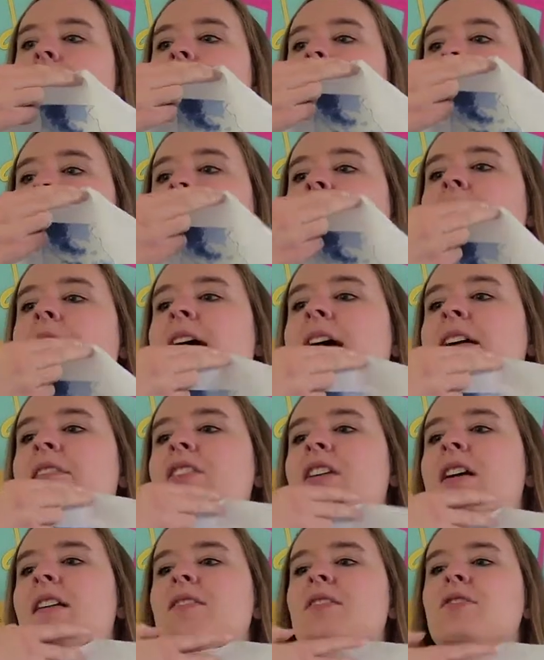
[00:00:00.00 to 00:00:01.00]
I have
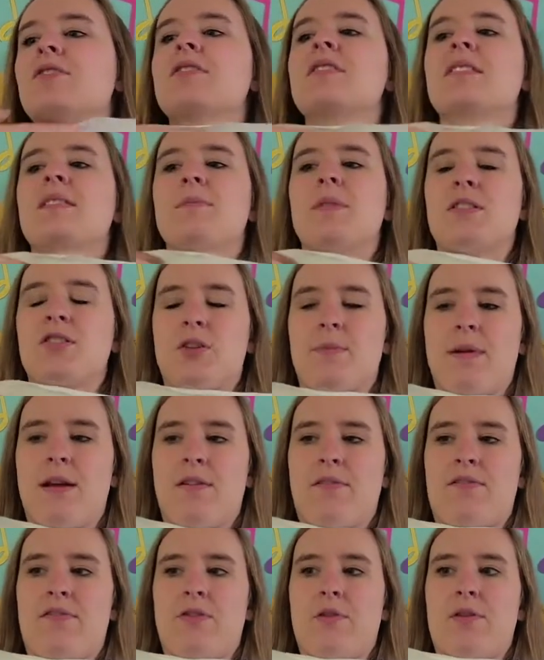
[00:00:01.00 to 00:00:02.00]
not learned as much about
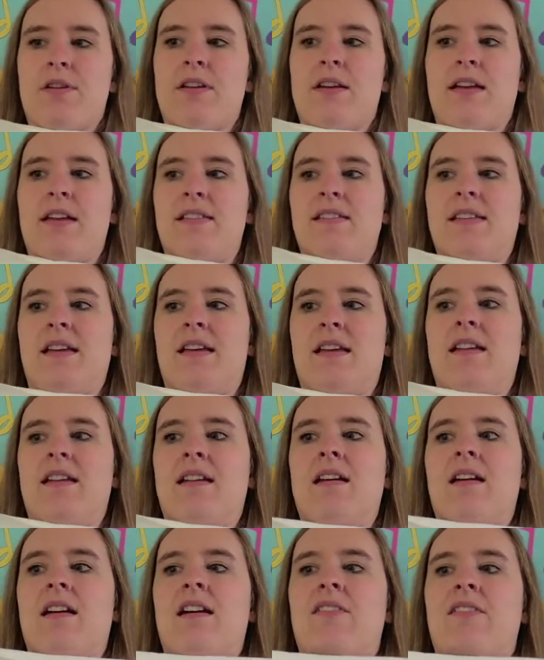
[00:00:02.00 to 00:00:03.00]
Florida as I
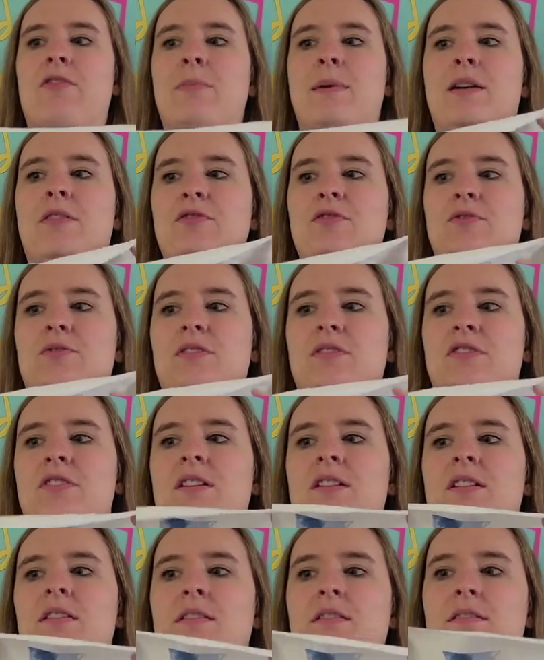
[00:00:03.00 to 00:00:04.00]
have about Georgia,
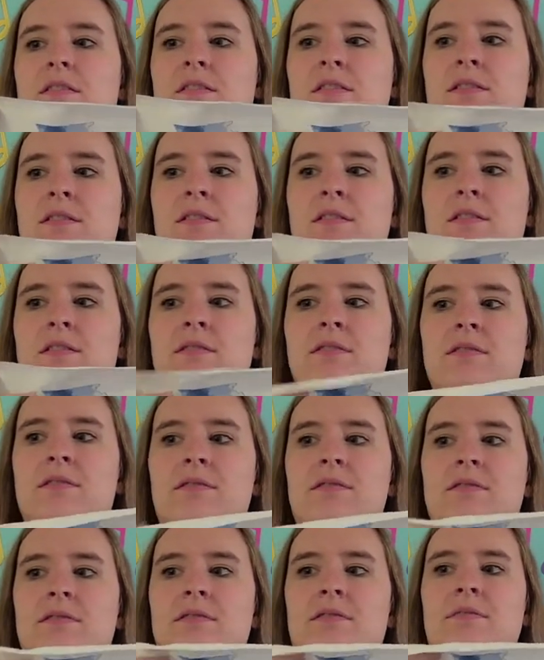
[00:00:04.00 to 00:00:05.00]

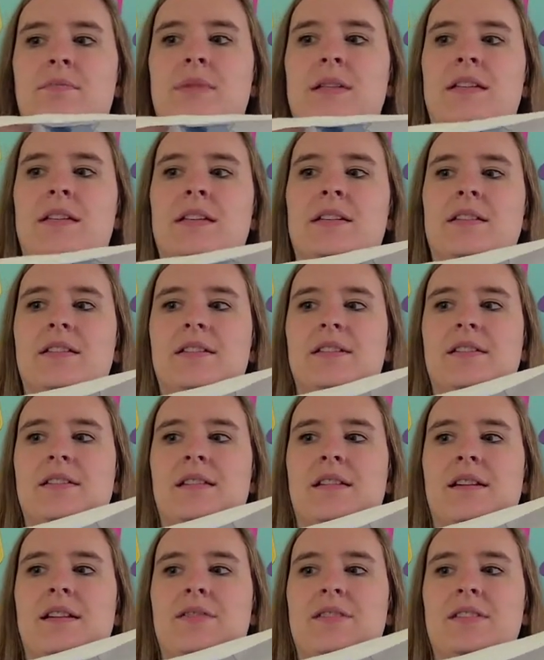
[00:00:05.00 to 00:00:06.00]
because
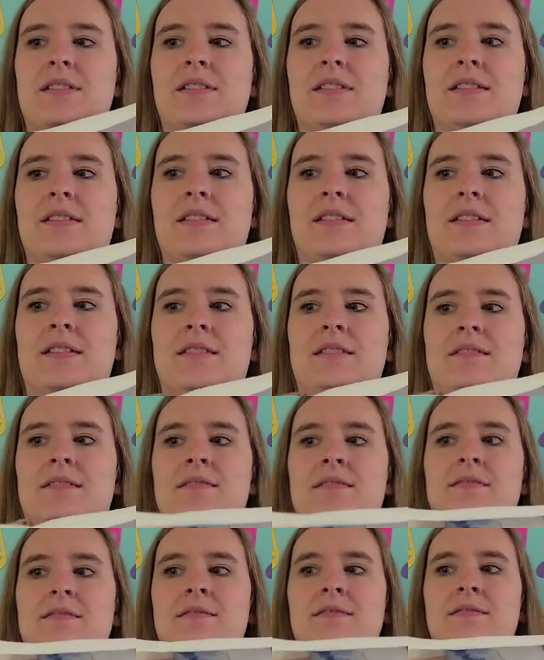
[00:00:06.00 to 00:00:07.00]
obviously
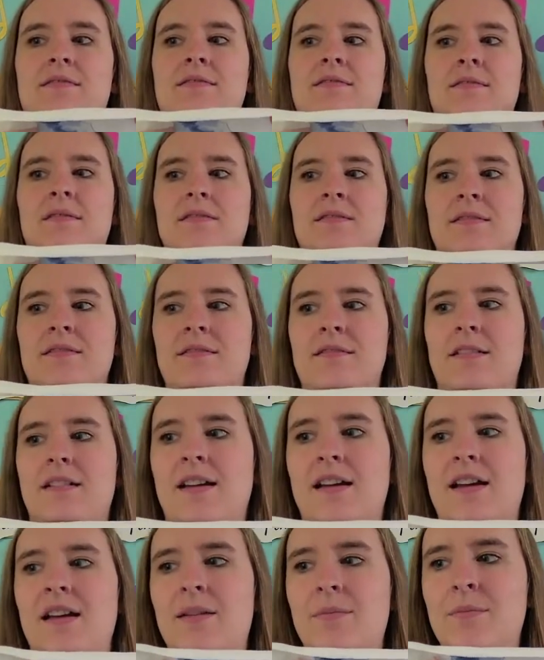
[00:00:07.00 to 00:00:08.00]

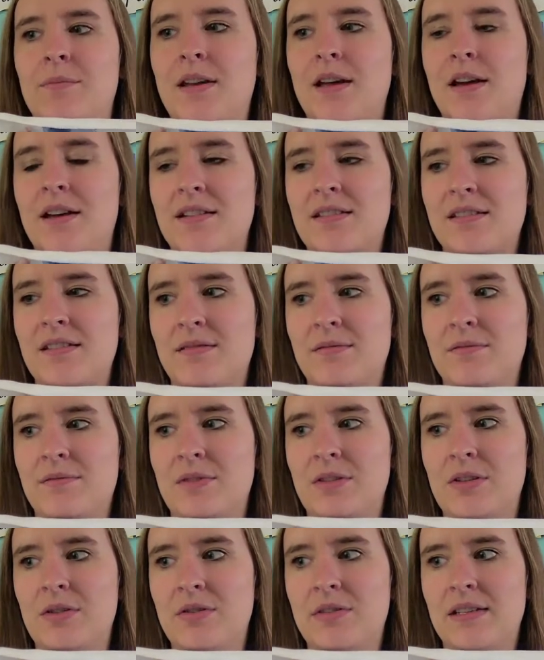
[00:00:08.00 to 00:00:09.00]
I'm not
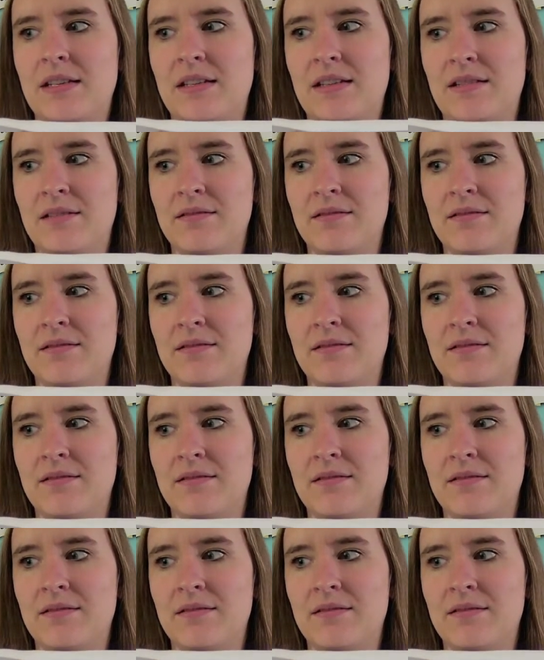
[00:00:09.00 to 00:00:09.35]
stitching